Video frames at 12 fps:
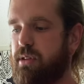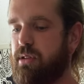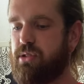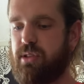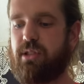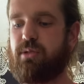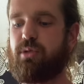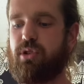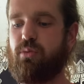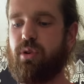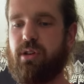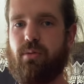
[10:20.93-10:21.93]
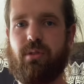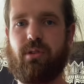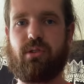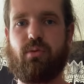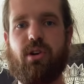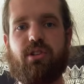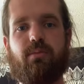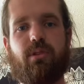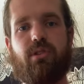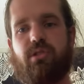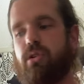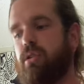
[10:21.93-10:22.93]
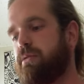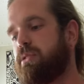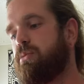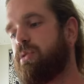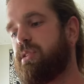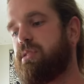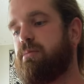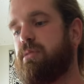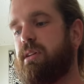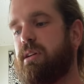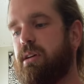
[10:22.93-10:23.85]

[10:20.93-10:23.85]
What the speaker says: So that's what you want. You want the squash to be soft. You want it to be,